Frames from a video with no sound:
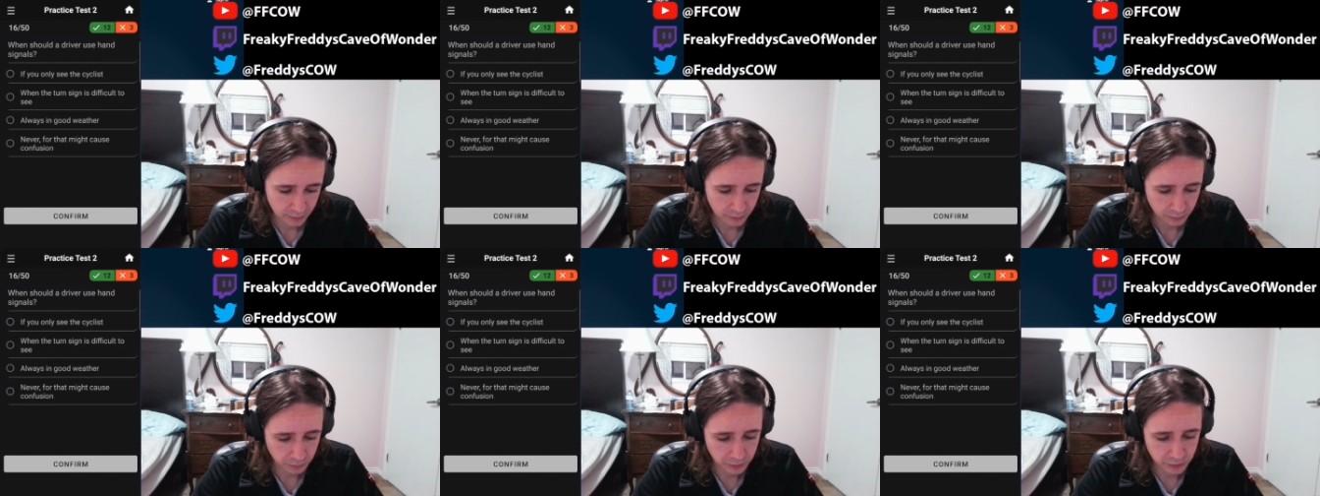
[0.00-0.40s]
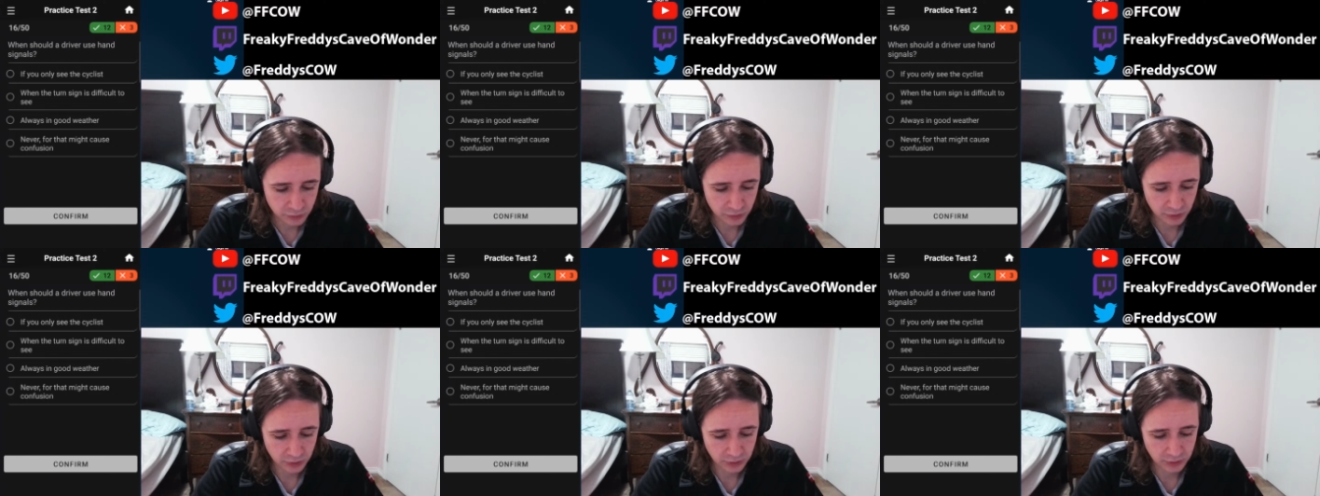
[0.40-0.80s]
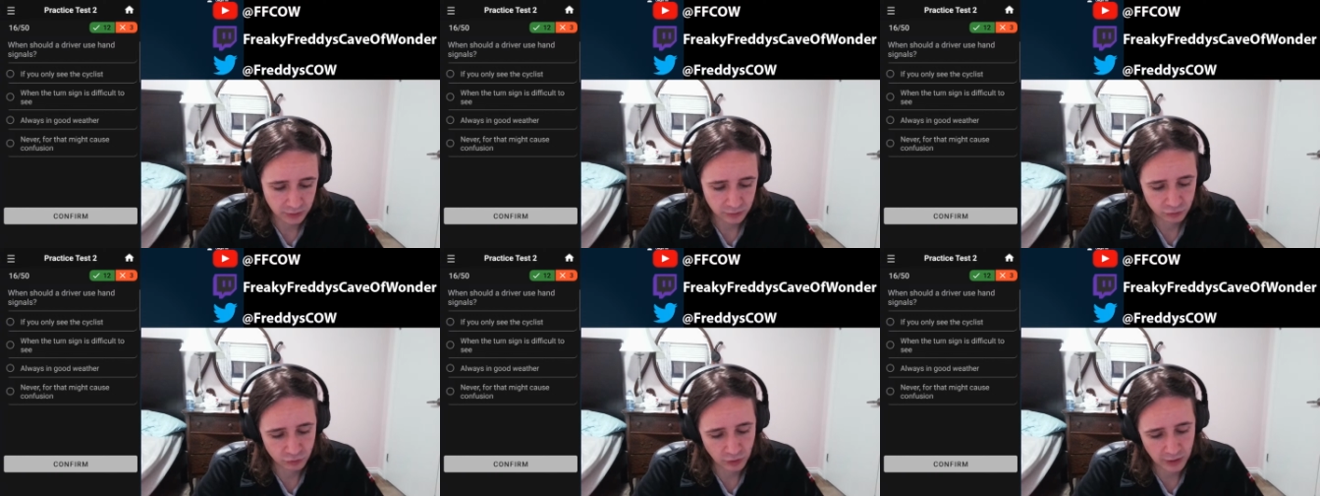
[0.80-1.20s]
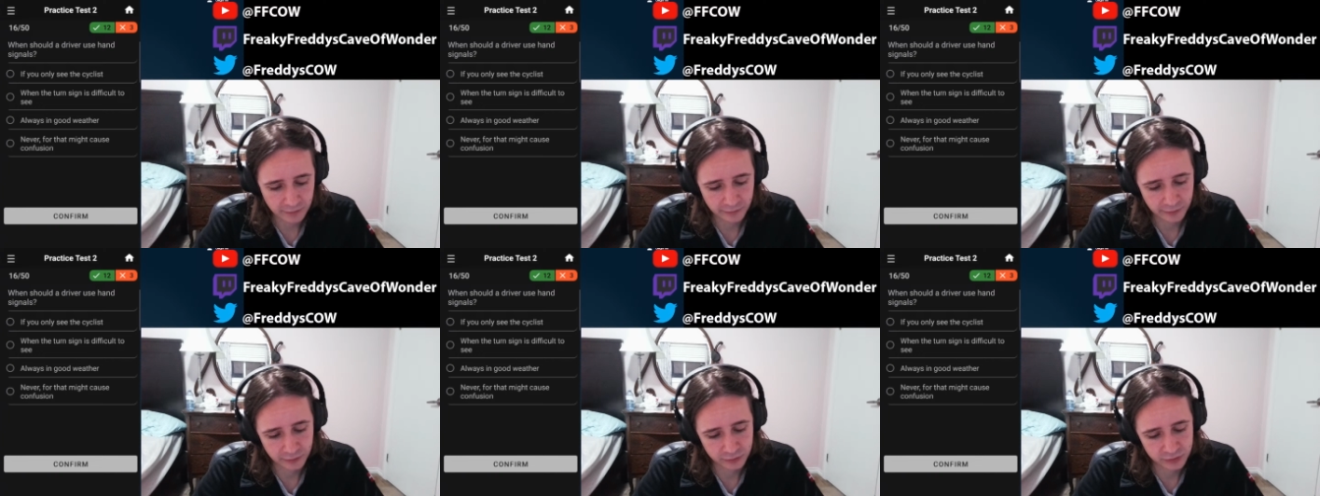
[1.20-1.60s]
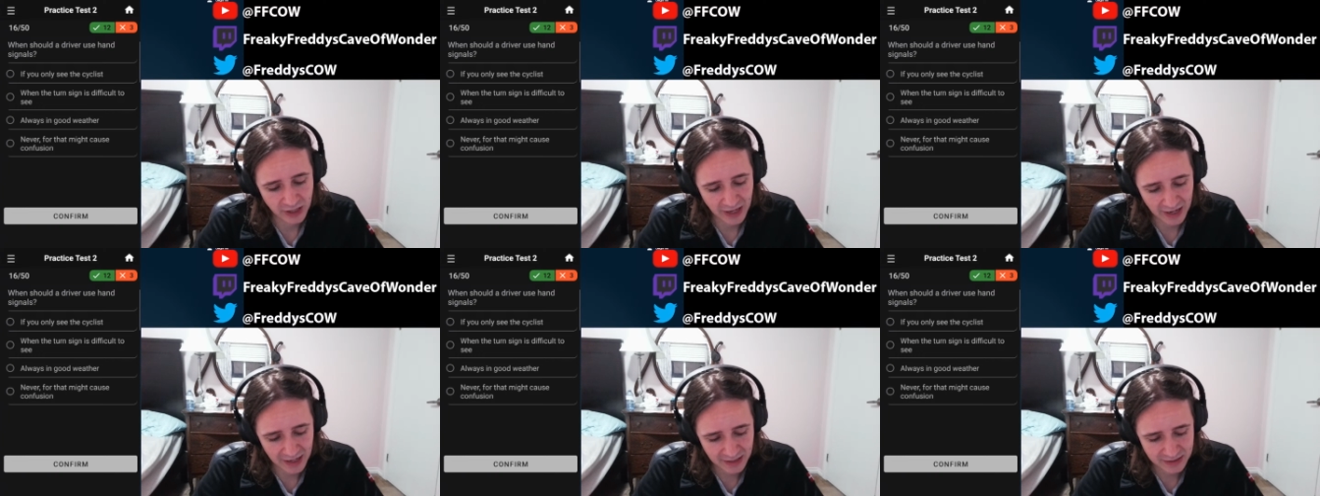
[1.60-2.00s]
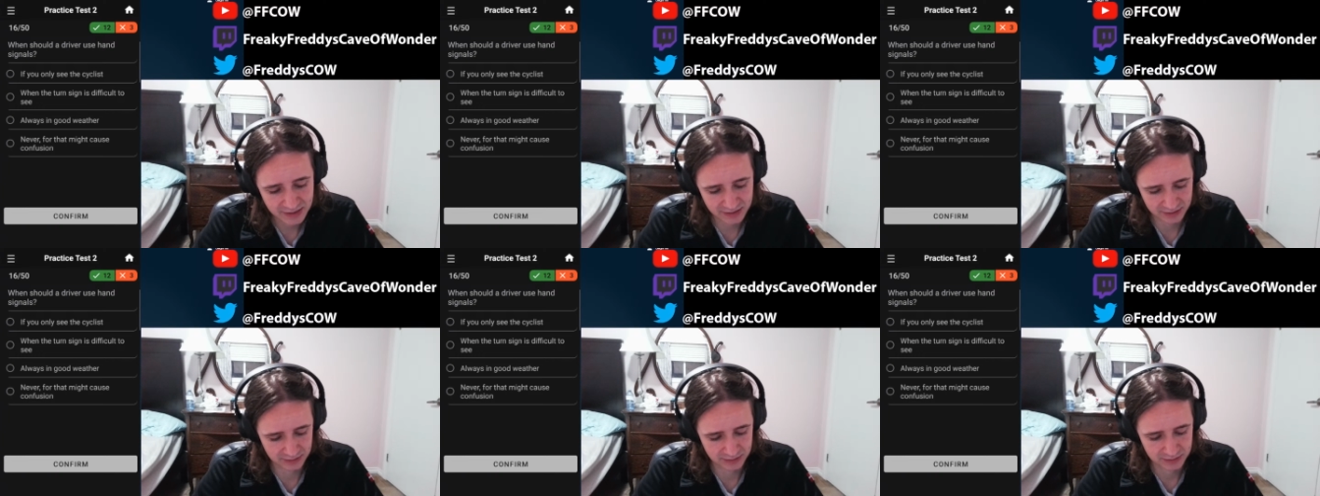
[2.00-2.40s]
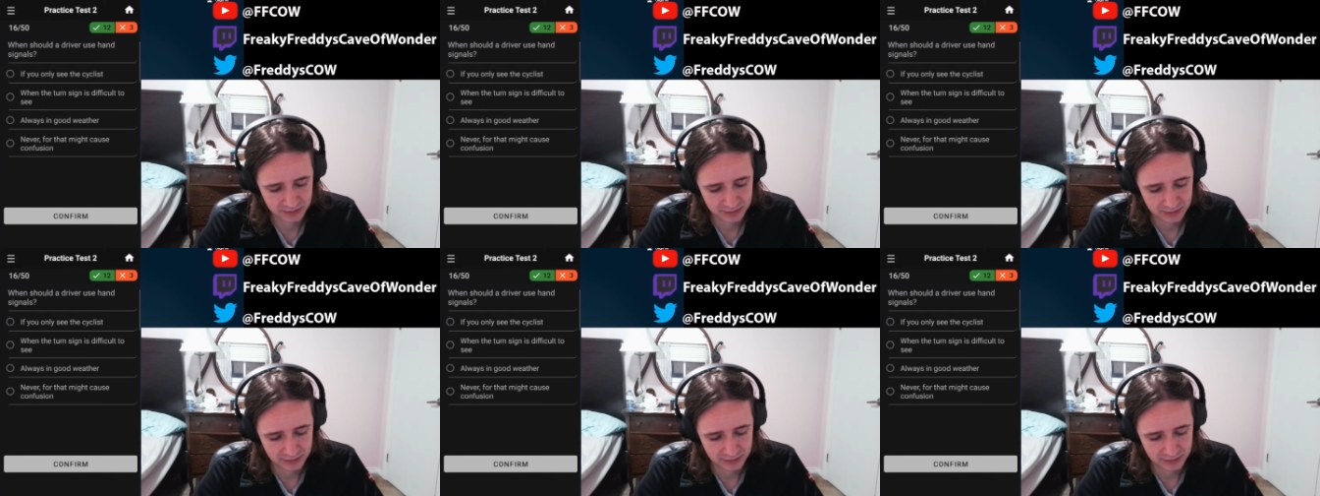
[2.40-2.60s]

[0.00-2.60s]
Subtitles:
When should a driver use hand signals?